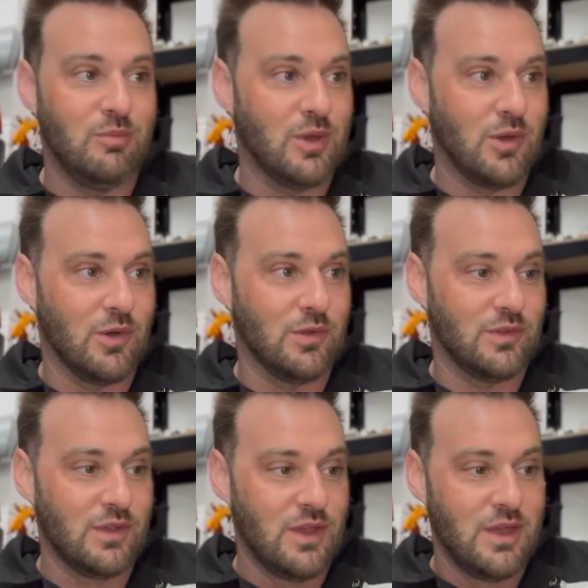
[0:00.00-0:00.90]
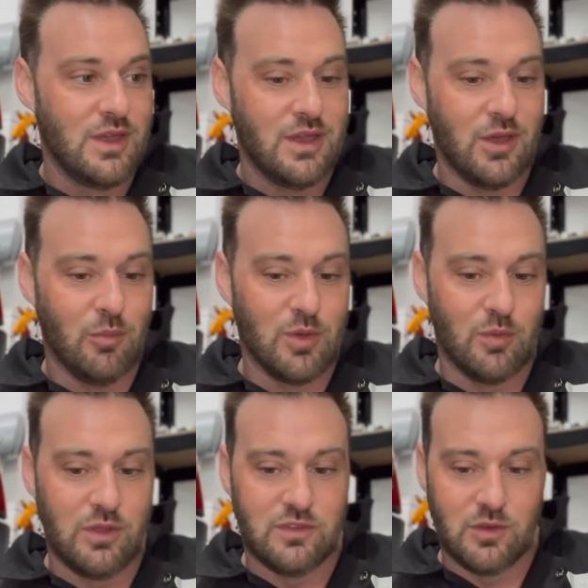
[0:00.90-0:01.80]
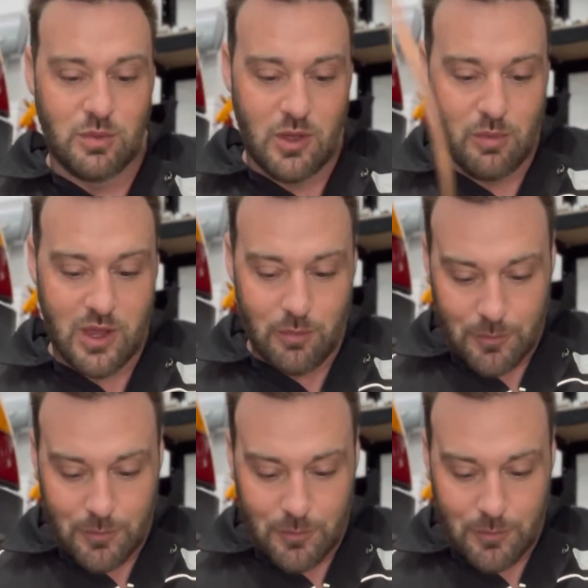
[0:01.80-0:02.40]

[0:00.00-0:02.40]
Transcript: because it'll be a wasted bit of pipe.